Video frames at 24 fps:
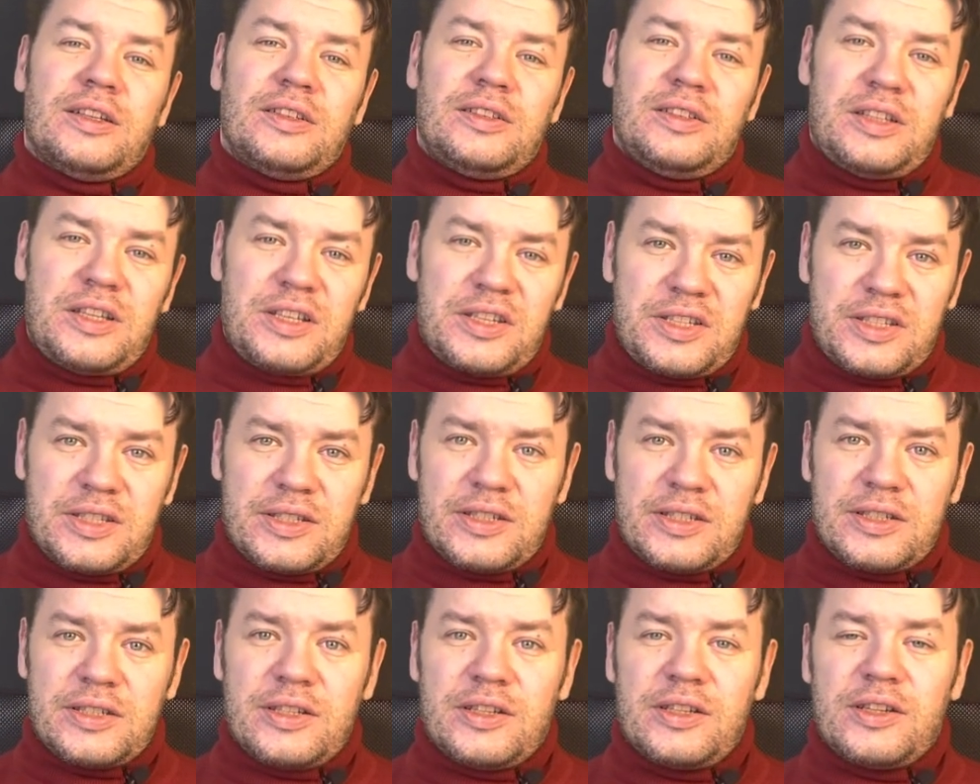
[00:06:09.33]

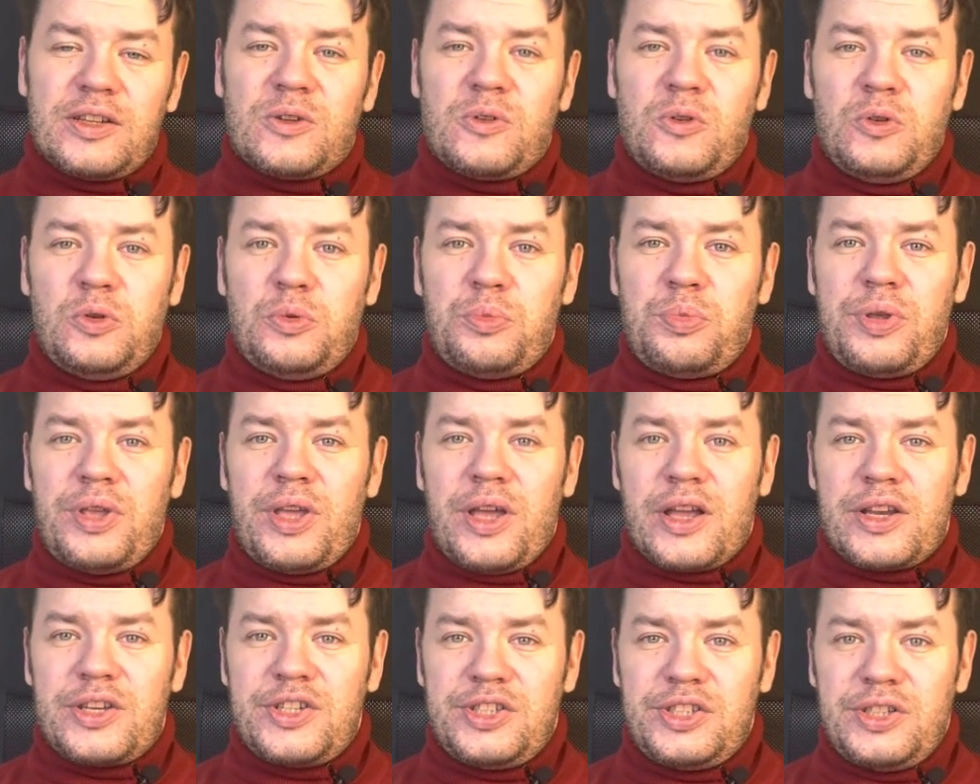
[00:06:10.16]
This could be
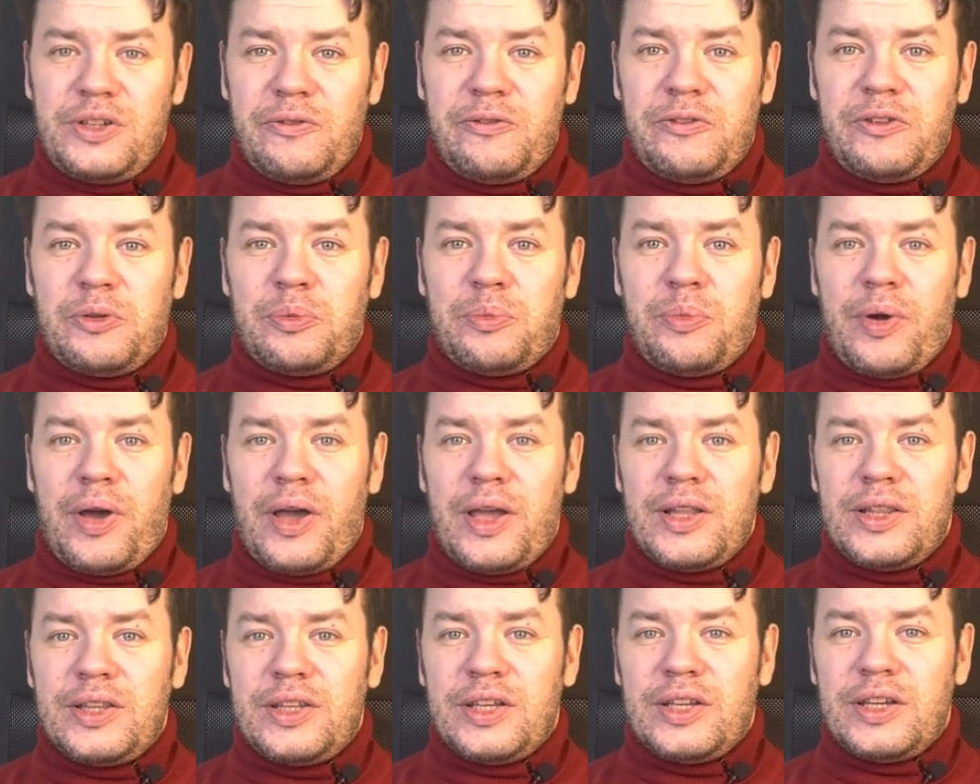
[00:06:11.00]
achieved by
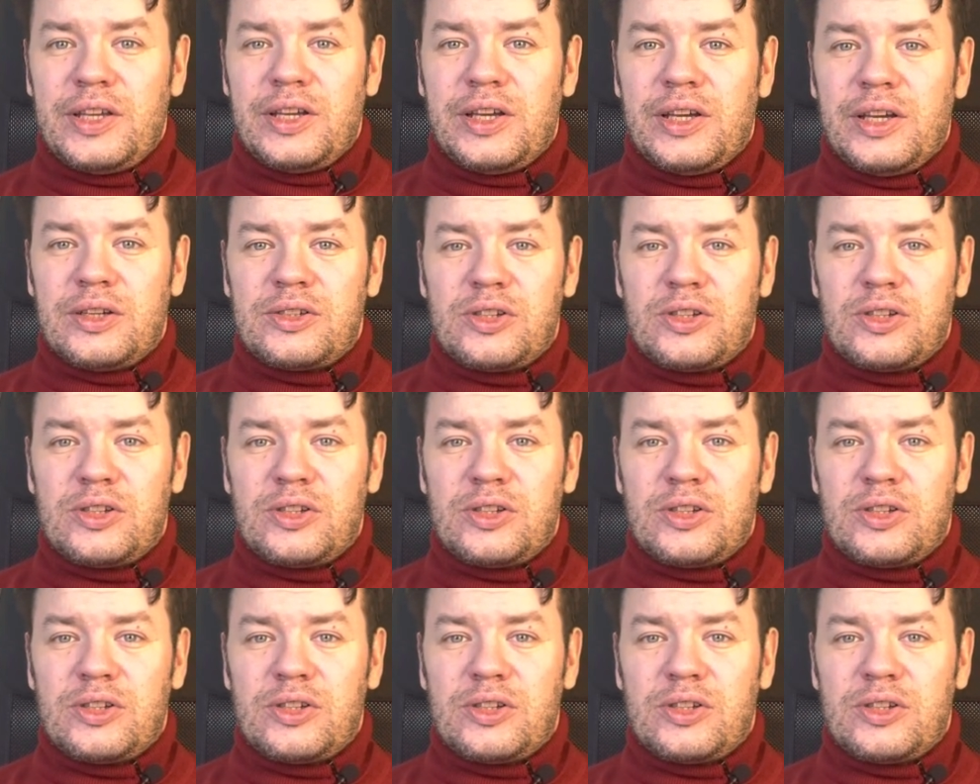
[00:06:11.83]
the